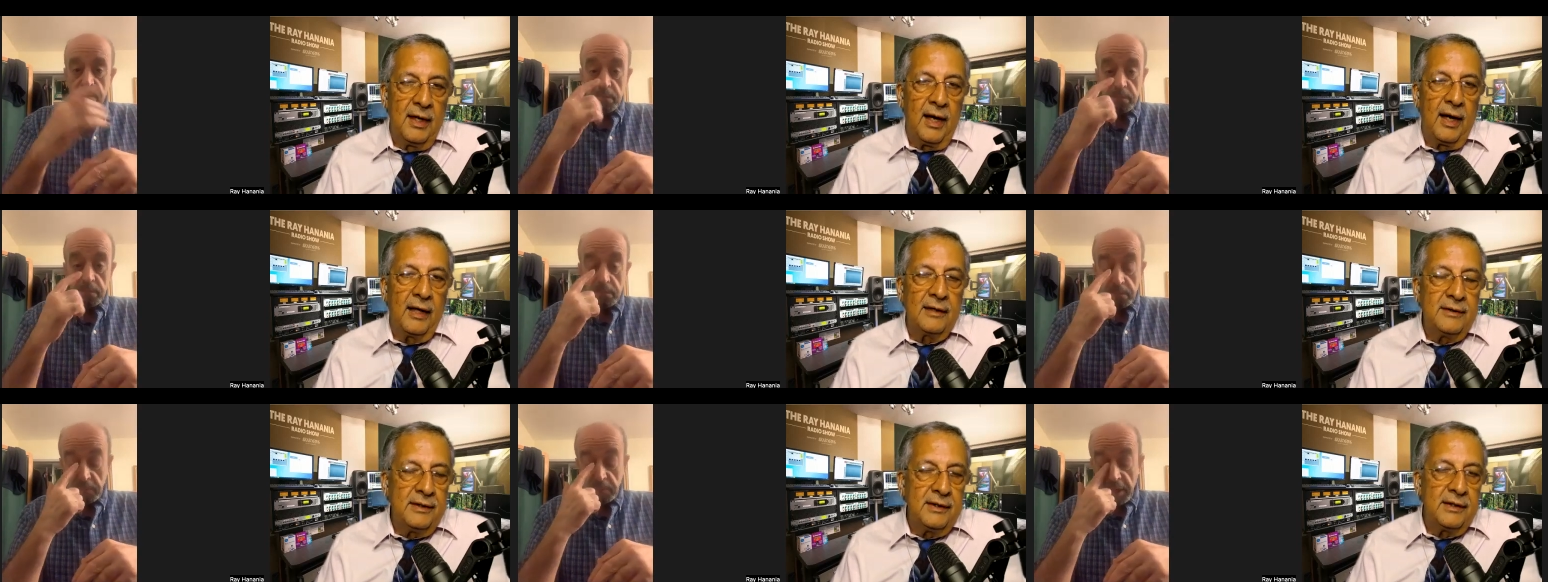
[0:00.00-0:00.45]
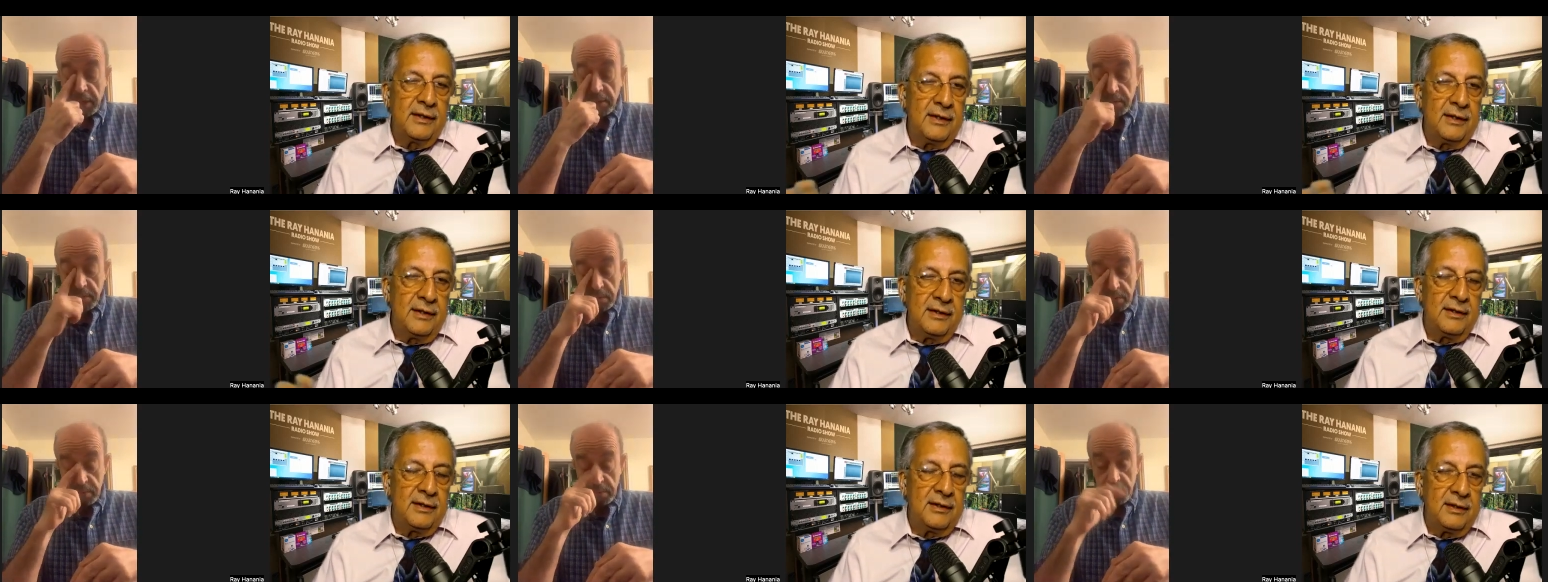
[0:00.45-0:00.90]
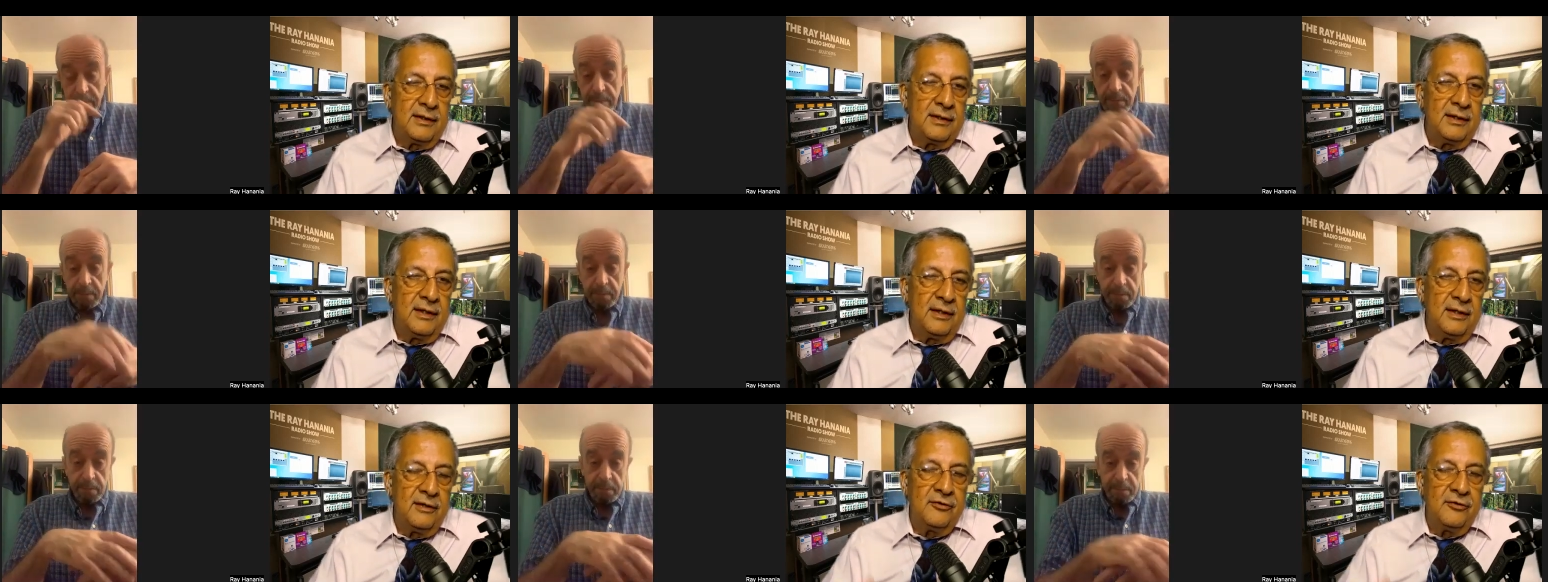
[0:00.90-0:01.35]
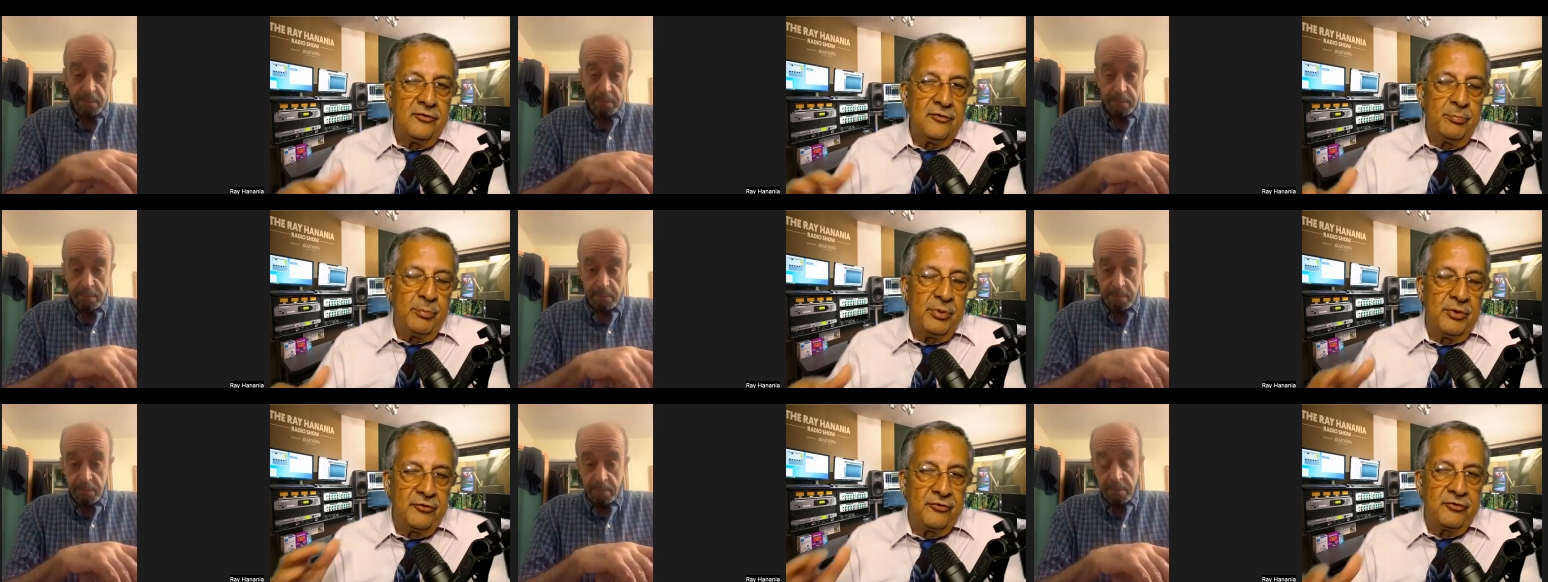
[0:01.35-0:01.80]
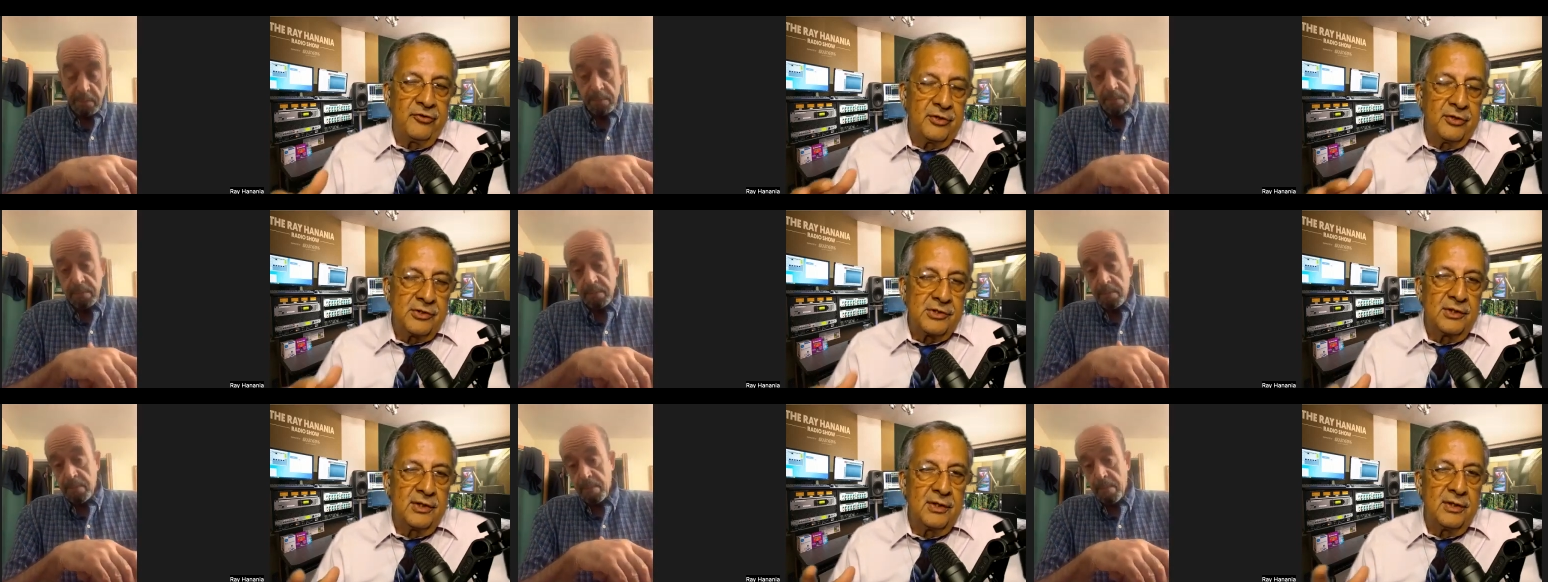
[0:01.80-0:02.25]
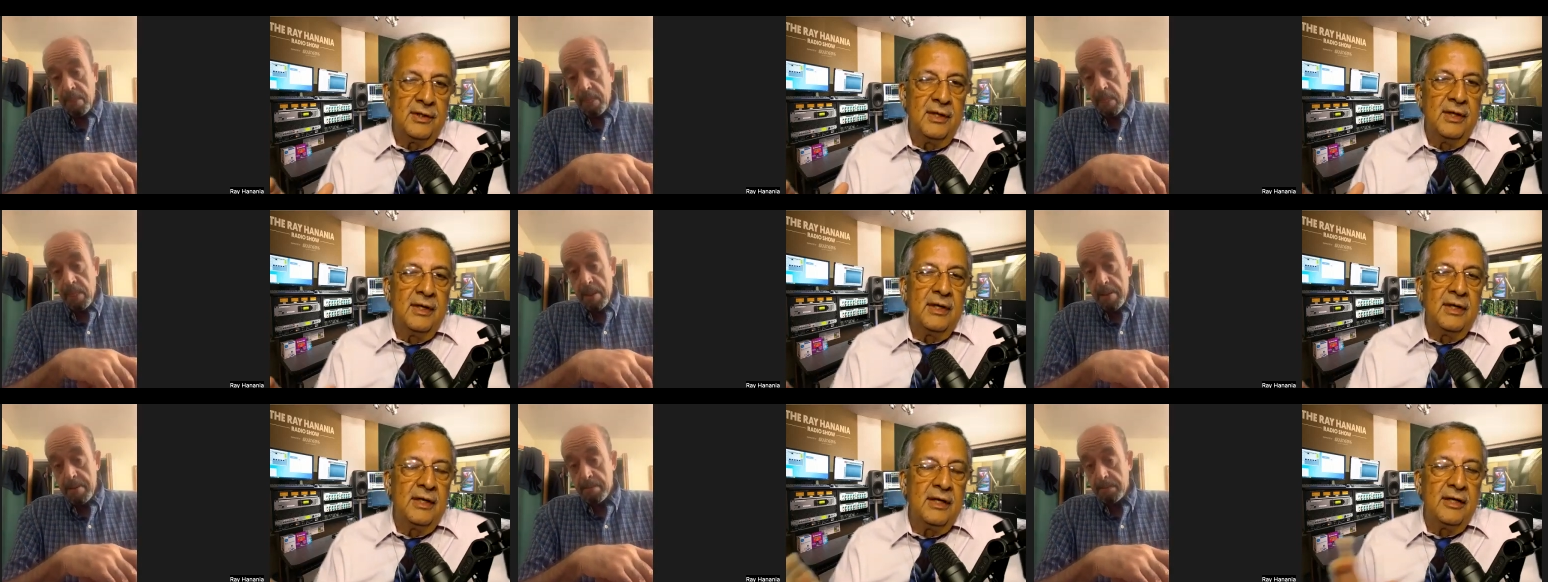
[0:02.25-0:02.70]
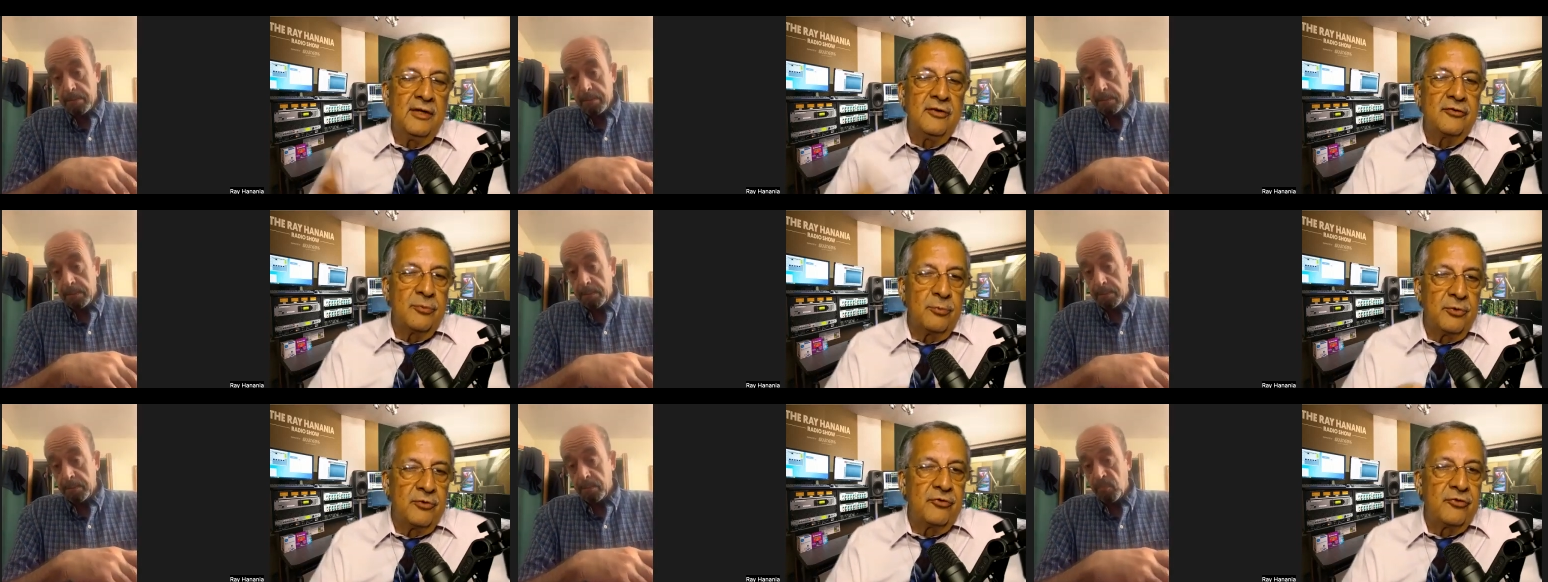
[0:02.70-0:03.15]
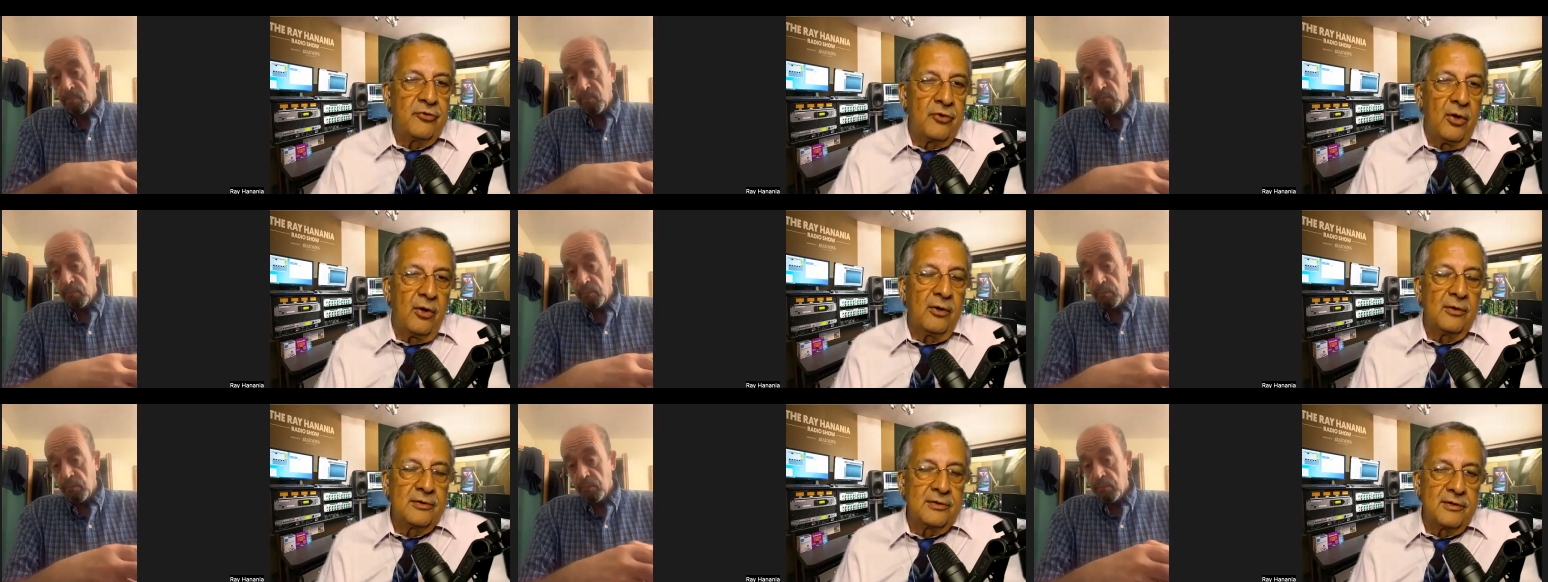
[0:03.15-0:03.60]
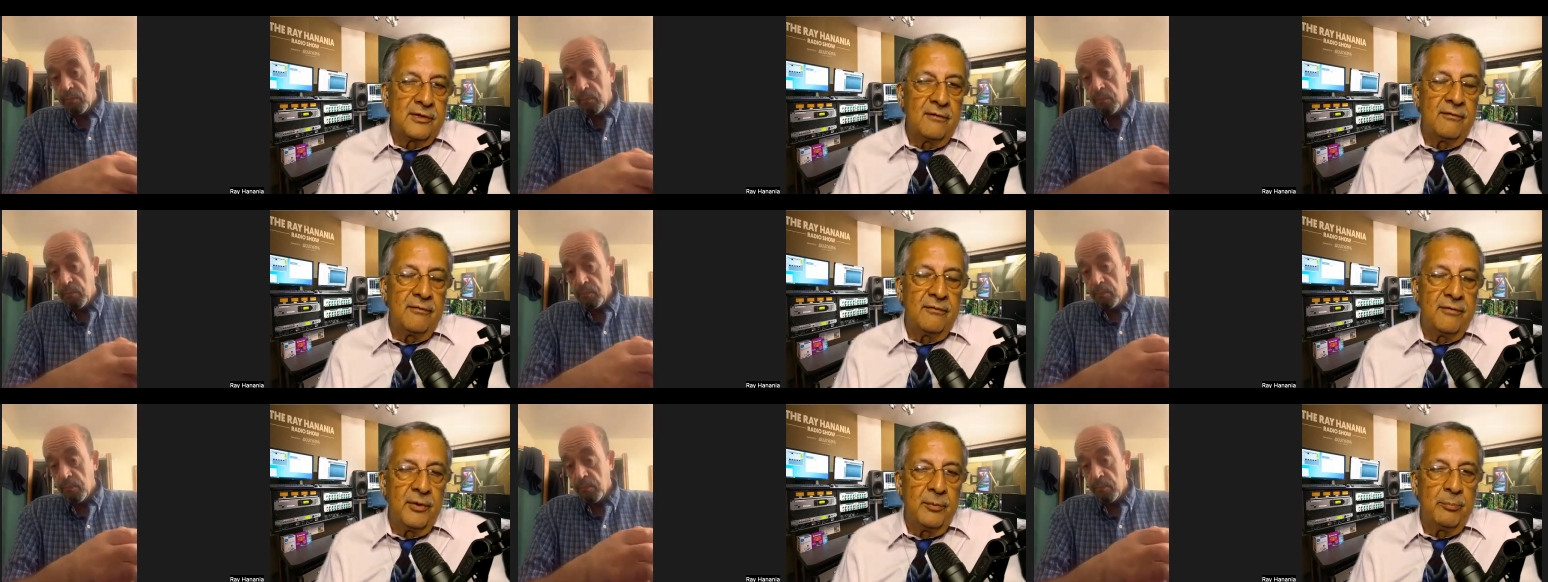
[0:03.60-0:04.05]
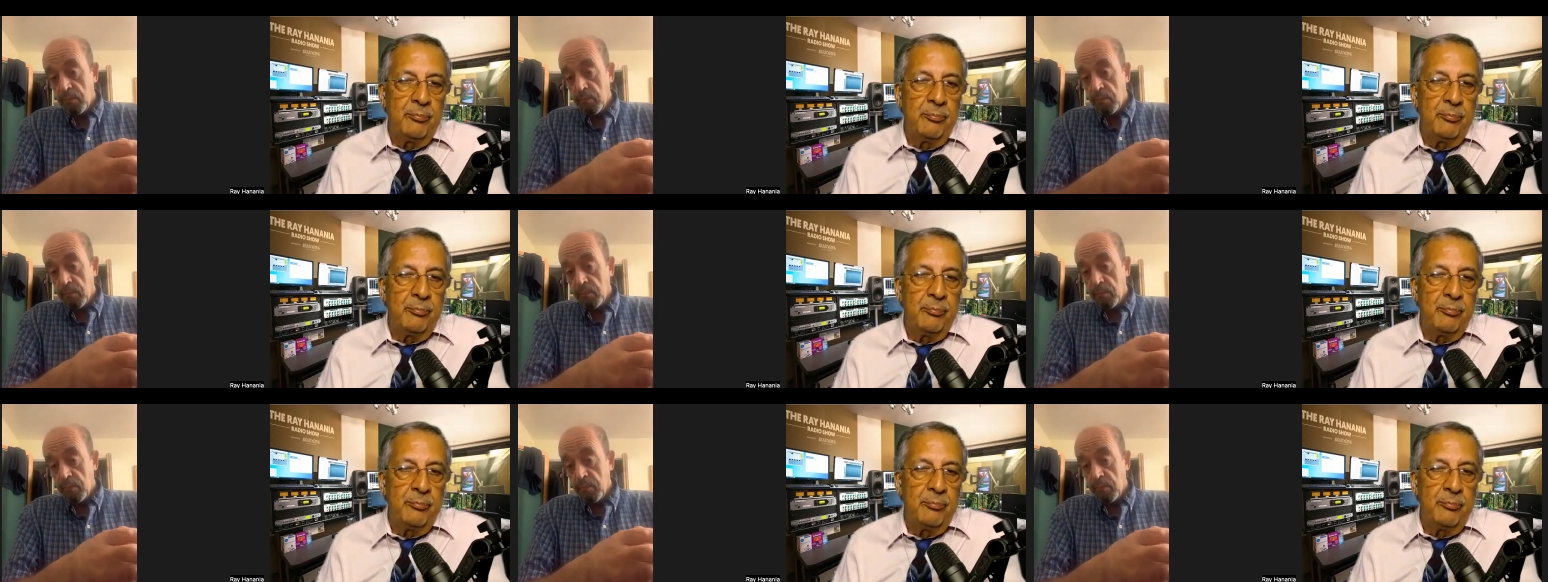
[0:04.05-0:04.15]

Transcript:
Speaker 1: I think yes. he his position is a result of the